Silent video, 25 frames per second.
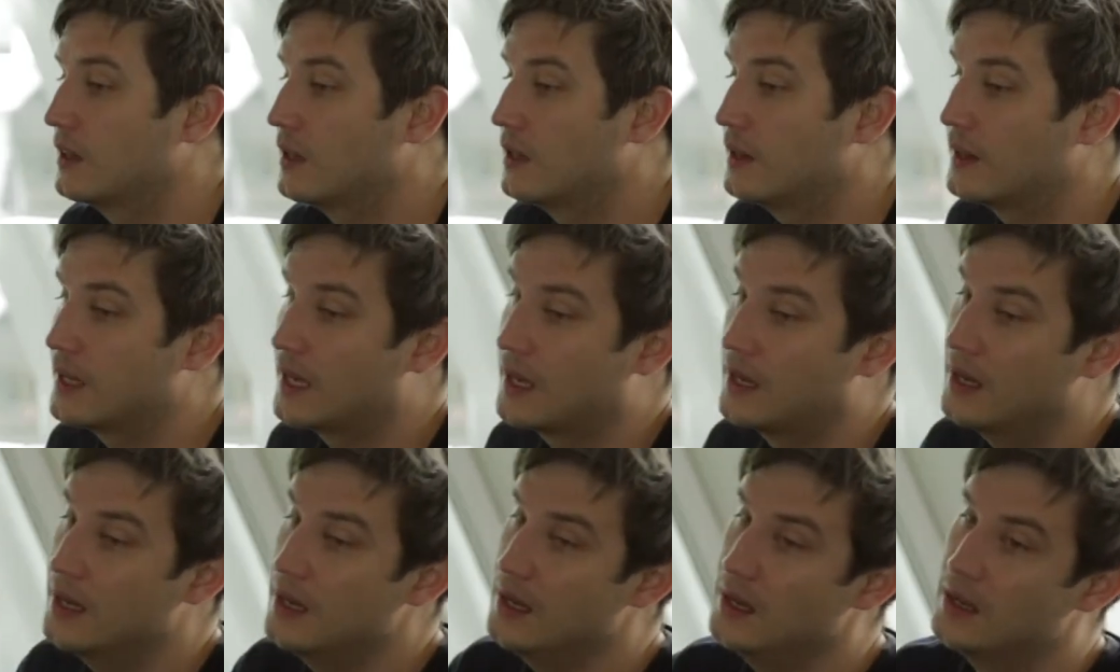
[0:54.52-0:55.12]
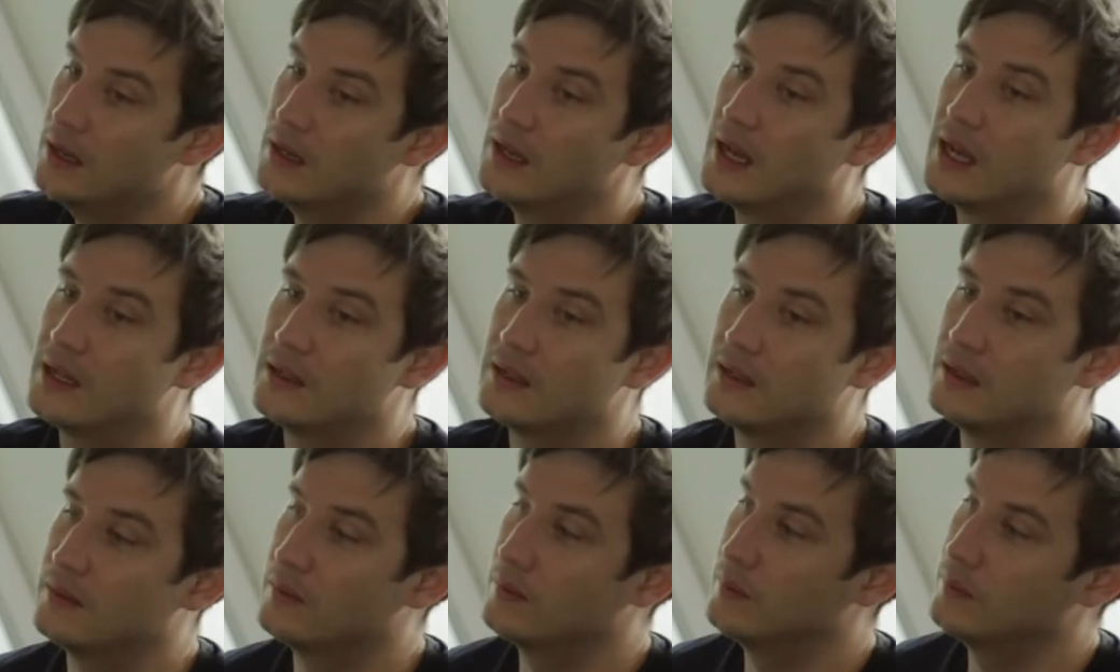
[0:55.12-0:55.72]
And then that
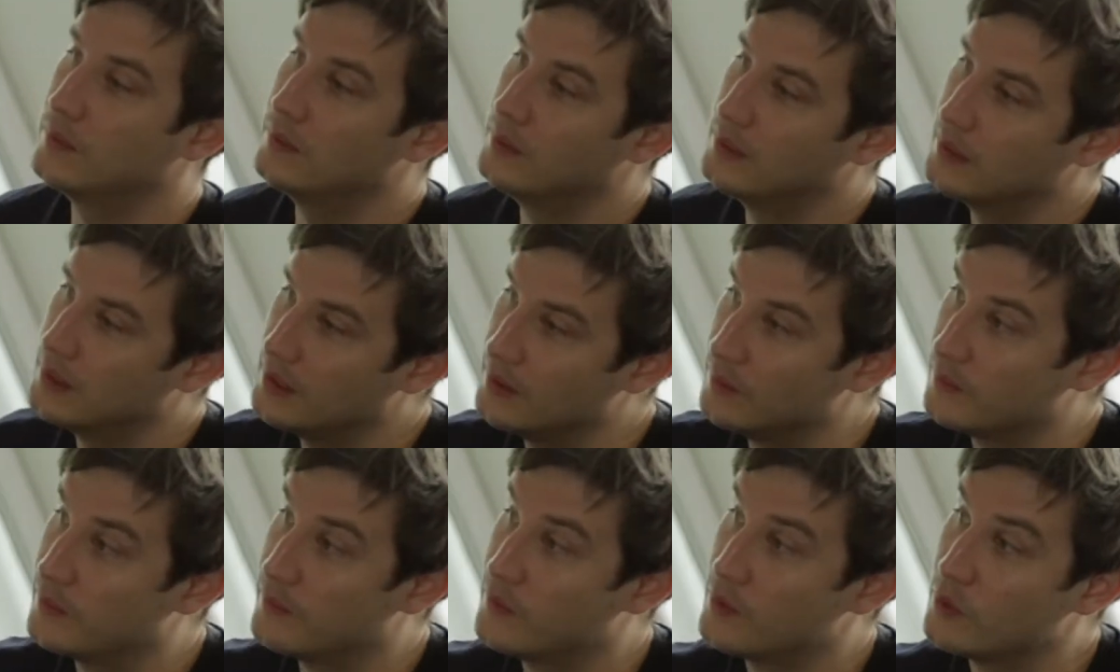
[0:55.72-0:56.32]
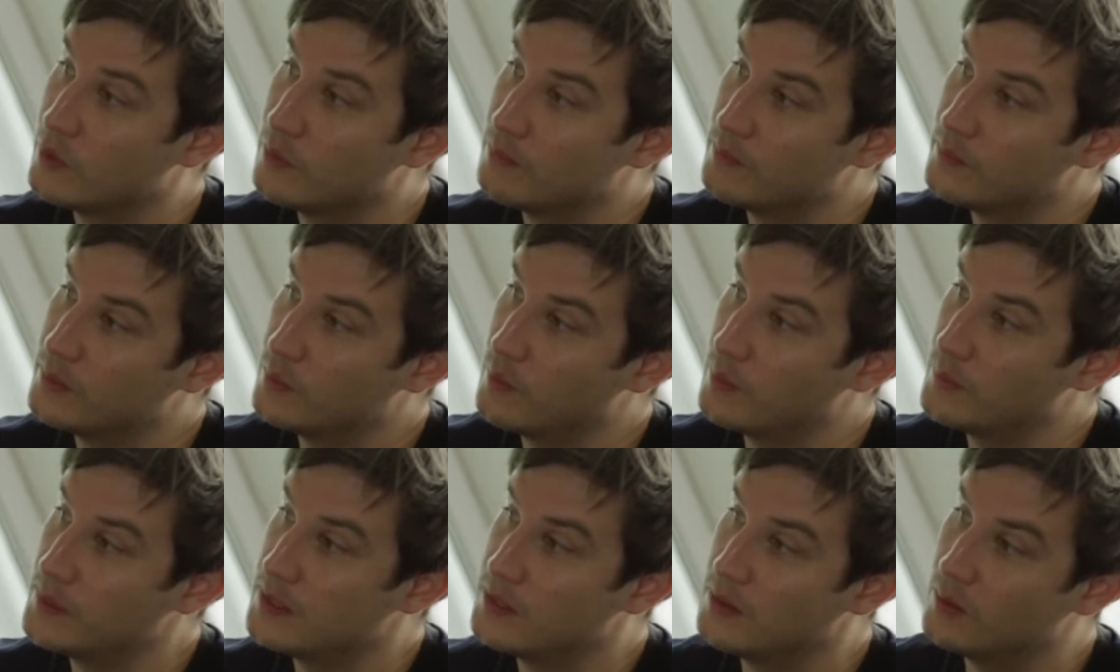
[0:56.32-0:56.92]
has
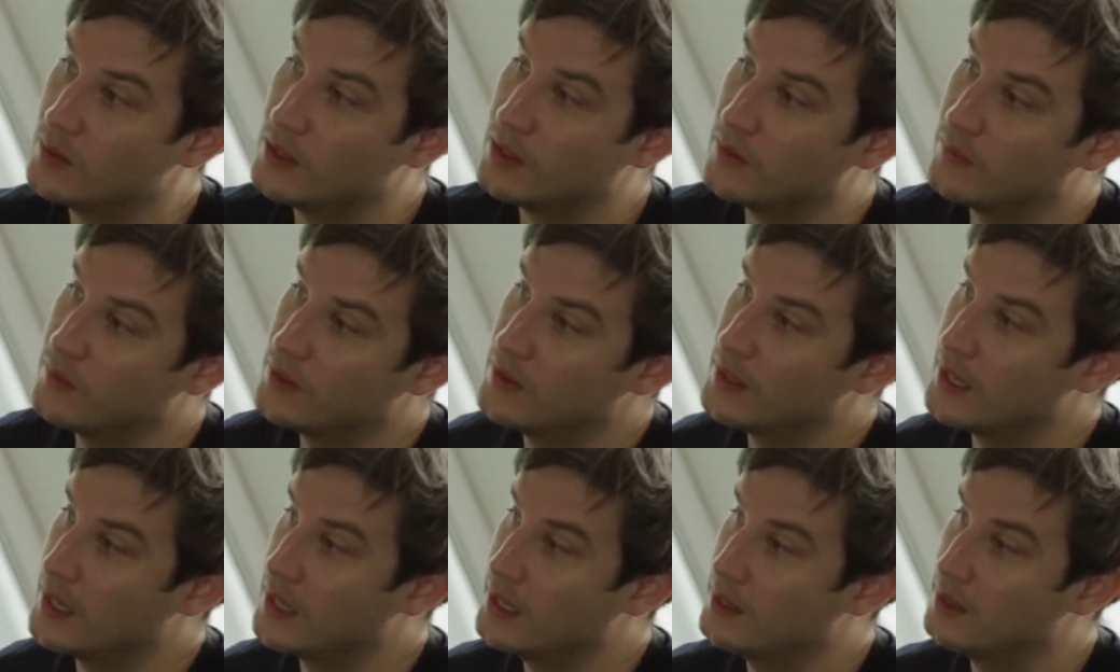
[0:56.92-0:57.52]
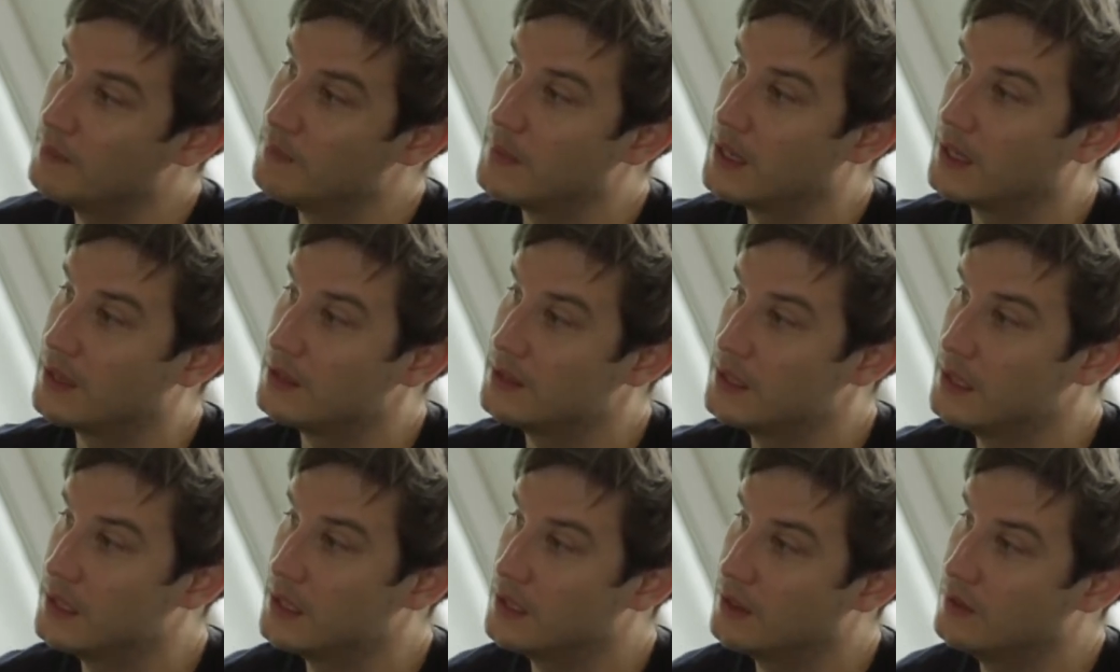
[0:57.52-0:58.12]
informs what we do after that in the
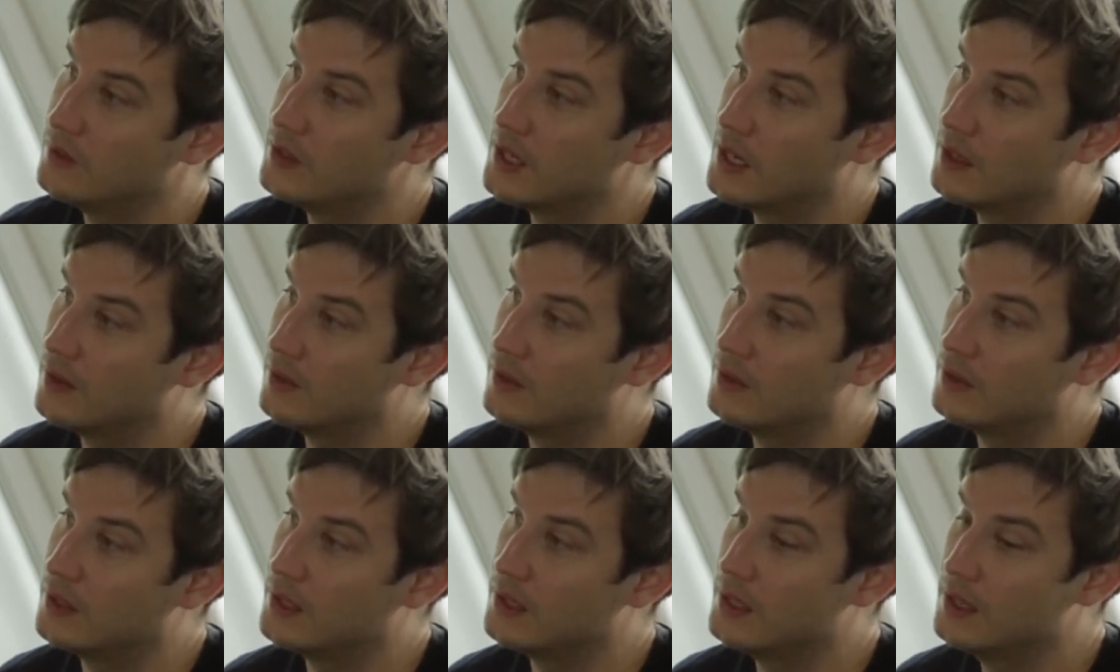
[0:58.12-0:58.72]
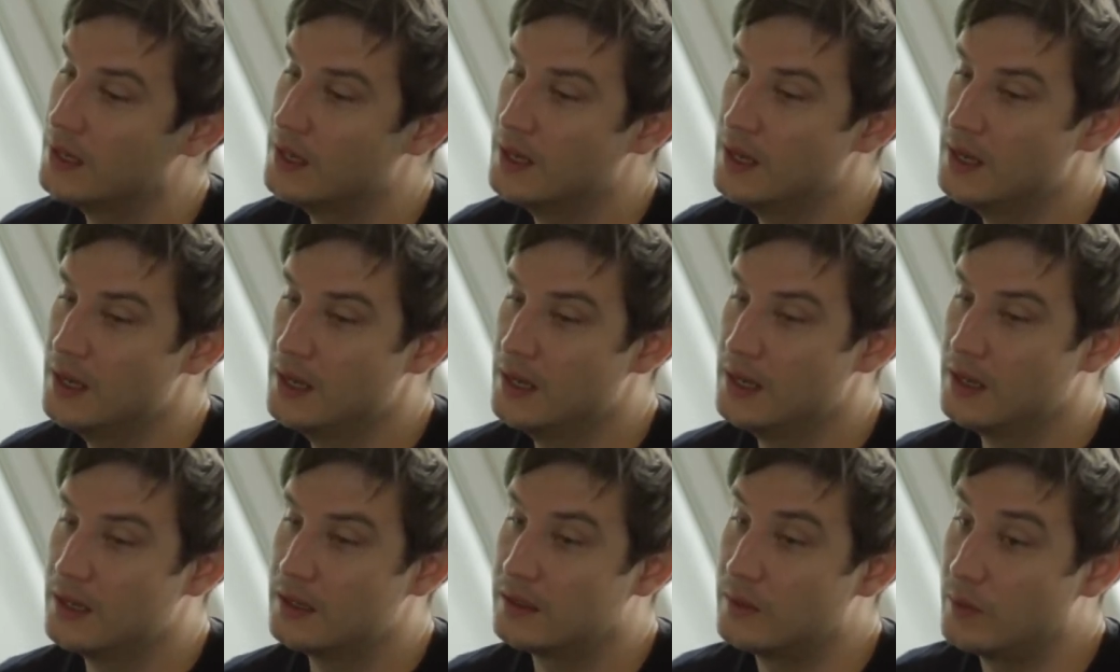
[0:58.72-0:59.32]
magazine kind of generally.
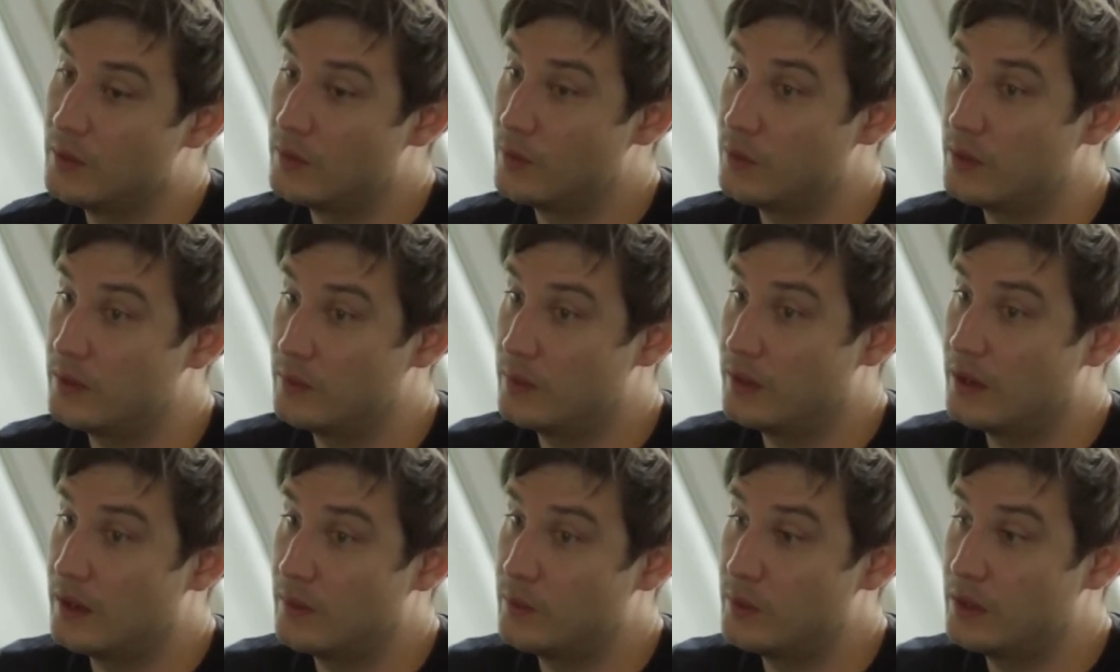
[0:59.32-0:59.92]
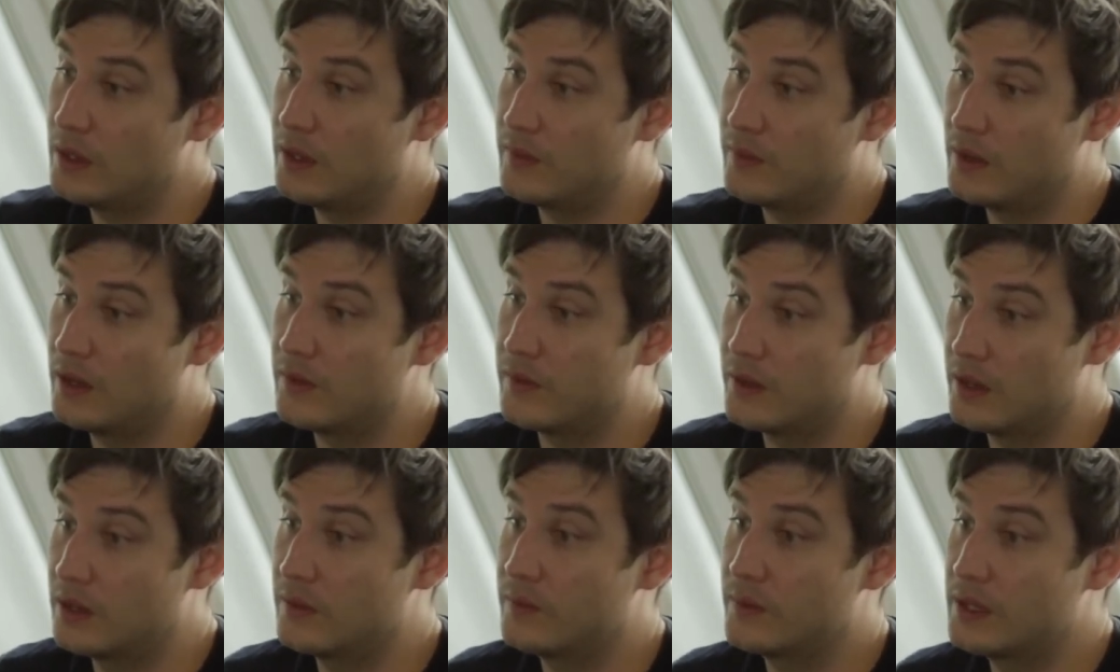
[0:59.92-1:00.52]
So
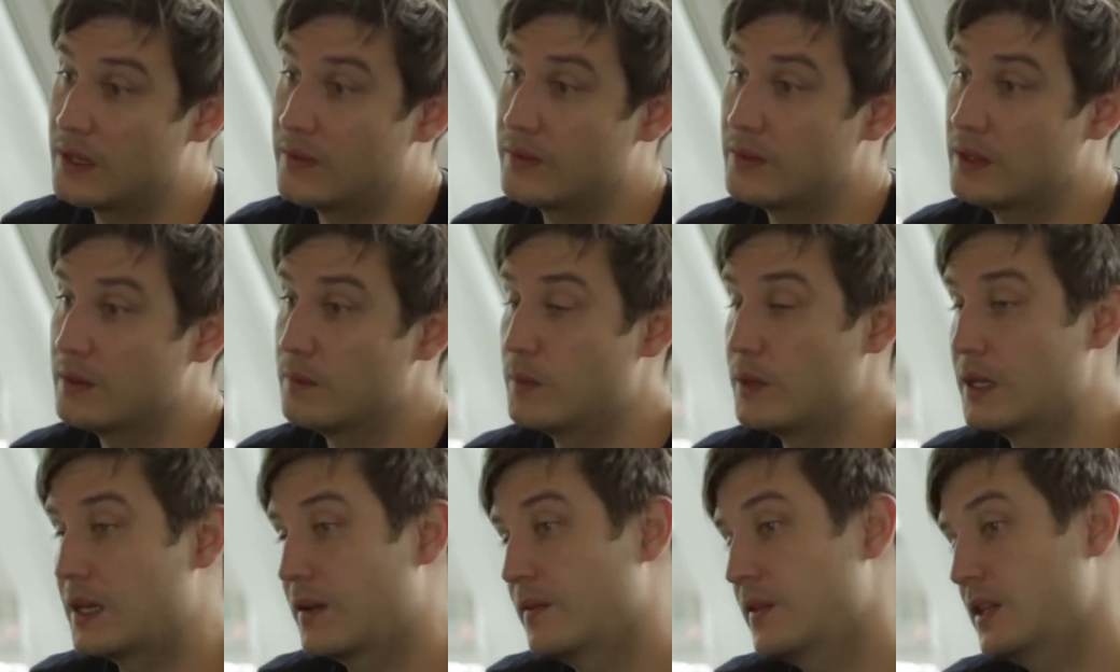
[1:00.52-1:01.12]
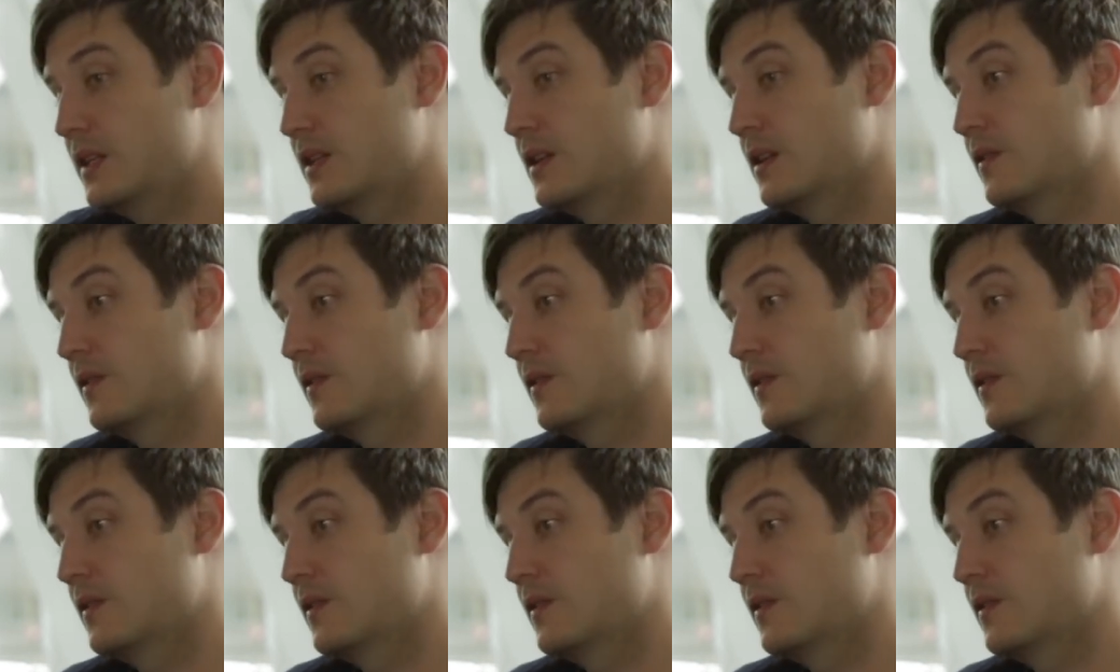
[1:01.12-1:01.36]
I've kind of definitely, we have these